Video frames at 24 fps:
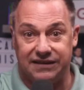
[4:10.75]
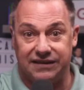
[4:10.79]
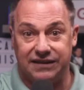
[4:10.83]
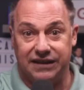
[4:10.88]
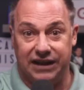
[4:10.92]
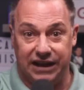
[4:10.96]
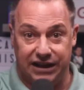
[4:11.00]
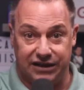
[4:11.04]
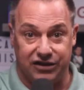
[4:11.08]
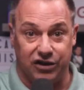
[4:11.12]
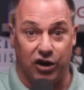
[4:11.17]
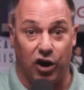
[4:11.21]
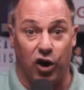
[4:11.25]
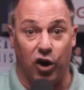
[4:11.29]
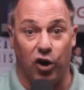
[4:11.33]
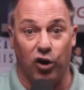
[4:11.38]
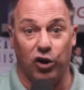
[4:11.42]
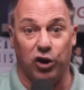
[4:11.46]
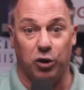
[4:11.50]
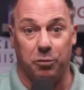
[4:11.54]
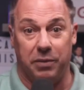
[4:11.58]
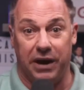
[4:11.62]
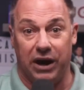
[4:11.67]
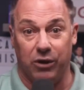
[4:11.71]
it's all
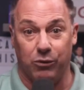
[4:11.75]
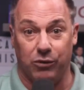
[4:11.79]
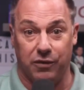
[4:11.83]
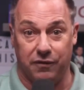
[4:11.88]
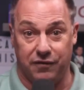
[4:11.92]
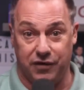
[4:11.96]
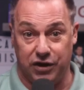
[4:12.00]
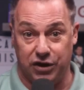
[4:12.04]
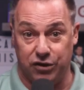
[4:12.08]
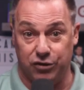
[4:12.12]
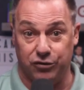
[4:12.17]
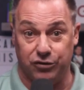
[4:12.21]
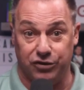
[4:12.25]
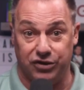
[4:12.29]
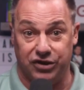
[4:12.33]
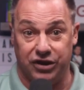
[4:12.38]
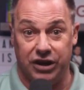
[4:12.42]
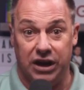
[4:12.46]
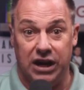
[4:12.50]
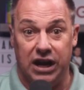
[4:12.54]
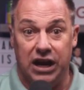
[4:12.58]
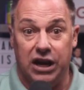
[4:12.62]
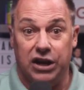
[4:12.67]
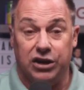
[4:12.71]
about reviews.
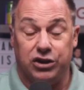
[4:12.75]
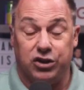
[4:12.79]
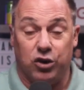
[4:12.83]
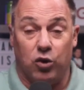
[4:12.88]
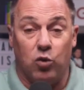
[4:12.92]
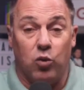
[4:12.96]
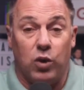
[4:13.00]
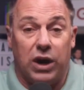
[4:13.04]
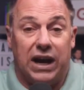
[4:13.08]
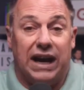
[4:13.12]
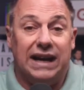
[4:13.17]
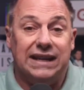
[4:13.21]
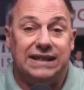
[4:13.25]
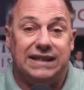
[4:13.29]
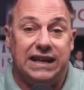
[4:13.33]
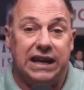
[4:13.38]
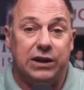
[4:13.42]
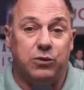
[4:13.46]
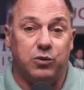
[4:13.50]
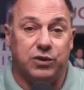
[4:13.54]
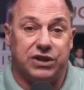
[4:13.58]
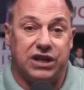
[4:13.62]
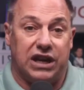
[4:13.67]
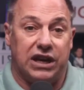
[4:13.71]
So what I did
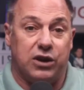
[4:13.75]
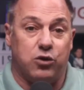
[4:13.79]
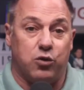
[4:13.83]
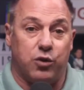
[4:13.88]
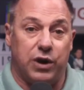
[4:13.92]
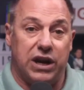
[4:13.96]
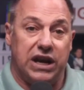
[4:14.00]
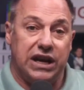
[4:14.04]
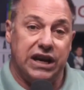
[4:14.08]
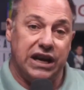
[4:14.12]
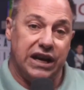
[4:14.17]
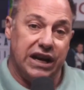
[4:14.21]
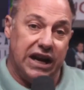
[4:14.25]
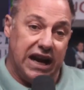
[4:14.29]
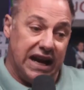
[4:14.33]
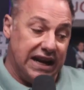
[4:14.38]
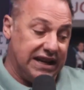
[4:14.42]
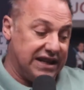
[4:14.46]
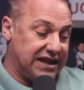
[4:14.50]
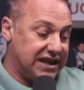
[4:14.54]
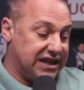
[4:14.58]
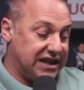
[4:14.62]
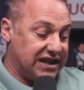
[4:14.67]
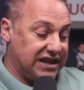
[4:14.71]
was I created a
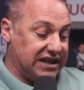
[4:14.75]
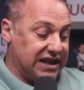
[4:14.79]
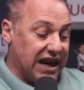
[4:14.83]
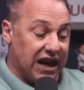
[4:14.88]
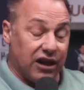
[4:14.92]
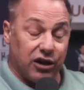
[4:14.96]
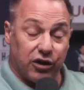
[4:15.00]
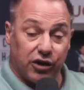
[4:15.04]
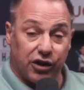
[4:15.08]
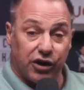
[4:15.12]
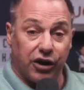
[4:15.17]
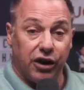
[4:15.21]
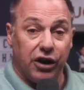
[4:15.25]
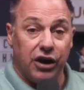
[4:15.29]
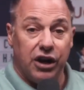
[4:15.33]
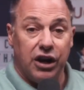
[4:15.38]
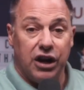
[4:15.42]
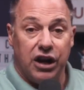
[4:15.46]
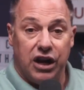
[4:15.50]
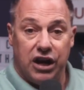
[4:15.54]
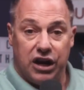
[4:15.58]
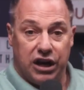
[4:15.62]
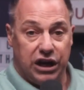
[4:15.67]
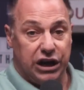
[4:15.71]
stellar,
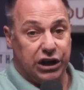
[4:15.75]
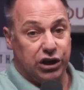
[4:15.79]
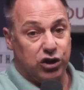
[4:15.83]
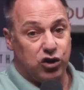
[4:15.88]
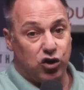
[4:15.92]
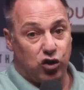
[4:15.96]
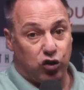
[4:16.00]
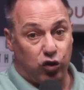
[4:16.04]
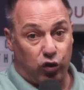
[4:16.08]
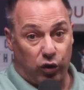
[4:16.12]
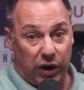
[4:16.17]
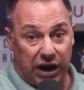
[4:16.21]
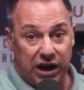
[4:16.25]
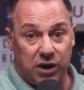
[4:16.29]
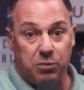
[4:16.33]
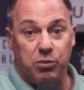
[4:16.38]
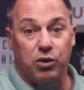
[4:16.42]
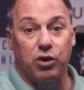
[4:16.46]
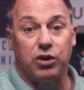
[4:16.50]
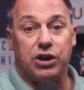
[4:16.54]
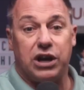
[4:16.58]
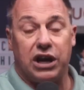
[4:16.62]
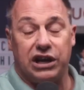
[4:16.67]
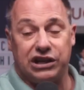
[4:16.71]
incredible
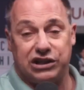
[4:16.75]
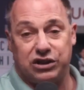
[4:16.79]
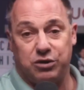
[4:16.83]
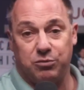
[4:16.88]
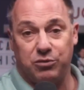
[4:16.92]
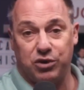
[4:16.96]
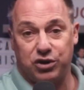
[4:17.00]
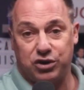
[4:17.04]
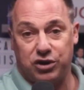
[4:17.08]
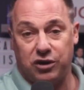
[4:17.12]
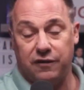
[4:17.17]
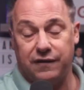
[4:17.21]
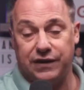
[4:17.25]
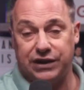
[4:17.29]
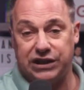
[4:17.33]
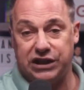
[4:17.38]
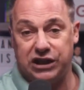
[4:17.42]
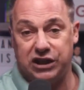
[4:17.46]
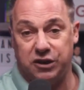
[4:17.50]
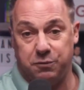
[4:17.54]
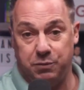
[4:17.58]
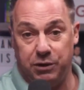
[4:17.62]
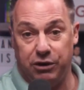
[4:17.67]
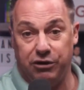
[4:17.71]
customer service
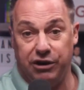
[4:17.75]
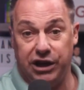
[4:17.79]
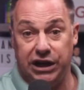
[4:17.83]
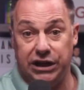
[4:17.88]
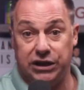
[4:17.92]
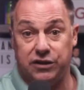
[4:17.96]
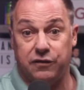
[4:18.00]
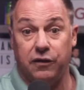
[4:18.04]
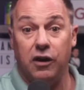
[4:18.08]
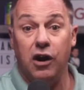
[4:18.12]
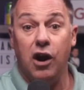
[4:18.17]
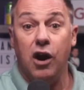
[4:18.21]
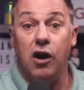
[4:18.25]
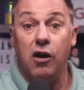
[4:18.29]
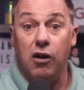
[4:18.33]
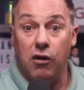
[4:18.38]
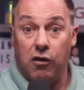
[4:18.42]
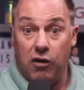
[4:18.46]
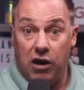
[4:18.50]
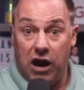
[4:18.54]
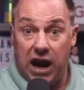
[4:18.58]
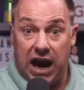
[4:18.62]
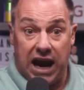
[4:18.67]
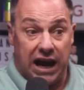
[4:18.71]
experience,
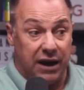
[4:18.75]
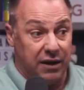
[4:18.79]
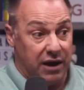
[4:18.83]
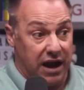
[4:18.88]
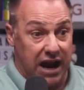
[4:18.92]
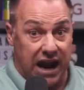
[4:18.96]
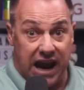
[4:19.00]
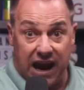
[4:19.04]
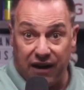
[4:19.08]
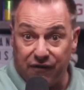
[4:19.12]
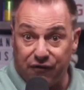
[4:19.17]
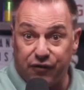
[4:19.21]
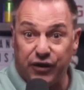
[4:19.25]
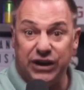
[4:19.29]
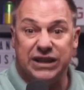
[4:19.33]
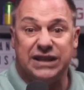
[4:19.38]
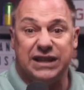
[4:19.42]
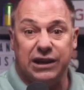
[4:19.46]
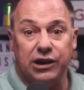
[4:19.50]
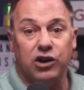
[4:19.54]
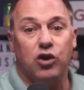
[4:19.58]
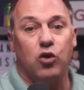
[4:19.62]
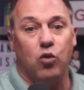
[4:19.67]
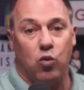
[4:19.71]
and every
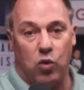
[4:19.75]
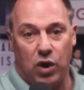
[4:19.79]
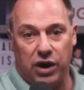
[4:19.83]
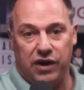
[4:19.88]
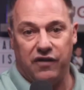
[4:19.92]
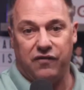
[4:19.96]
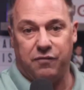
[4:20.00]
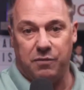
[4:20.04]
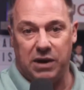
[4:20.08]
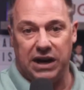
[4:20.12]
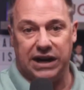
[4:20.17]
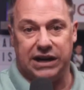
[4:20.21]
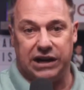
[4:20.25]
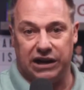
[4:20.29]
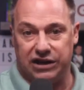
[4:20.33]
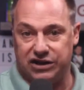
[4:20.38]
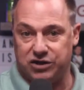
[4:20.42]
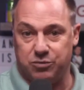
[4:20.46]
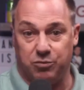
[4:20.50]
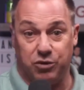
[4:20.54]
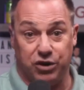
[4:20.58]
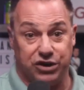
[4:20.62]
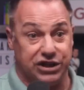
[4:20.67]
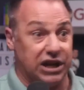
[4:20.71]
single one of my
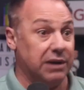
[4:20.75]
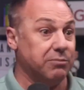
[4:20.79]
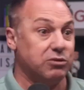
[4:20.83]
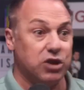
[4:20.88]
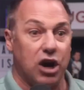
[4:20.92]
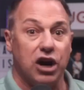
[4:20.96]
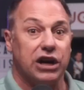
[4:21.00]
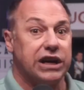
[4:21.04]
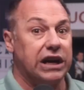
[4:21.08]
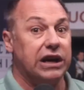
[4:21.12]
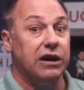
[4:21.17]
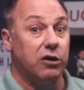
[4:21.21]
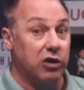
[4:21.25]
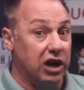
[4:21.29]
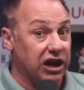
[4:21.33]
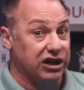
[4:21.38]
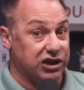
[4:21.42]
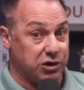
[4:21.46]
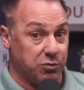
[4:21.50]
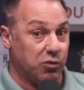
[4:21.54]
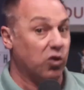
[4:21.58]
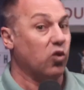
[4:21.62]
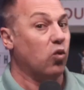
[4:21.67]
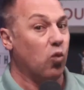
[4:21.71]
customers, I'm talking
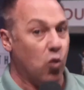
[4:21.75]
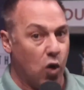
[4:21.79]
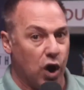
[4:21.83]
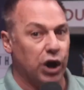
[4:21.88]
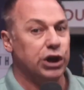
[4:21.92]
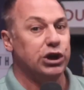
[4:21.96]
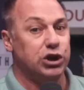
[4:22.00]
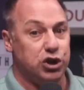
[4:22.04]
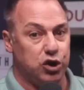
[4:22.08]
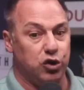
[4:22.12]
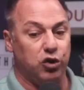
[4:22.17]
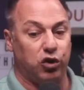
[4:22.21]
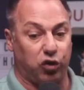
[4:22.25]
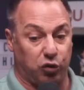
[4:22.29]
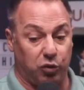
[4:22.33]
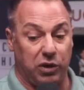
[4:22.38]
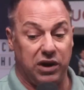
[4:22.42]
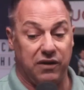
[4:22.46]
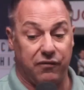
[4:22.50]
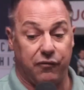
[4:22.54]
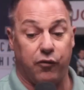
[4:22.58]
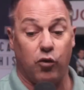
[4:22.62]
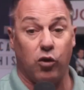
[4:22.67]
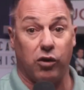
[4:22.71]
customer 1, 2, 3,
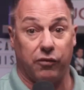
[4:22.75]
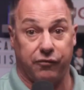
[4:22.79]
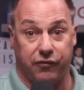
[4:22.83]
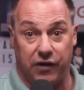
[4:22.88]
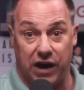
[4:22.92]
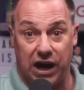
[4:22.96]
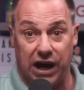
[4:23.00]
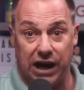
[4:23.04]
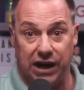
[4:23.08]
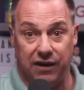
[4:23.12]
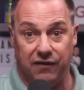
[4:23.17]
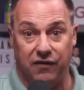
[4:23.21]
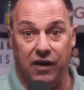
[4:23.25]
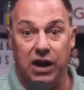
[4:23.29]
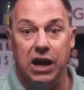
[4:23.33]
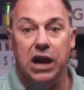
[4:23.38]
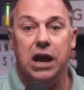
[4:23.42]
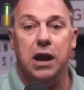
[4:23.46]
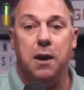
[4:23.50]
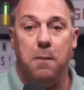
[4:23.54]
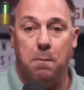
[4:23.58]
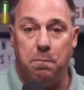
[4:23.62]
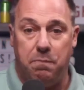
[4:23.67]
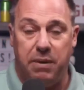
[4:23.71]
4, 5,
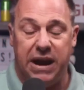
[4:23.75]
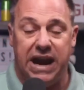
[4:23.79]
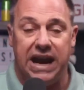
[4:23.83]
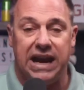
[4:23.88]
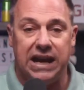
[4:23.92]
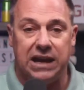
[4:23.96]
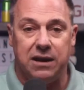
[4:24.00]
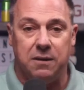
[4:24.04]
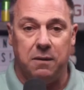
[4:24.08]
beg,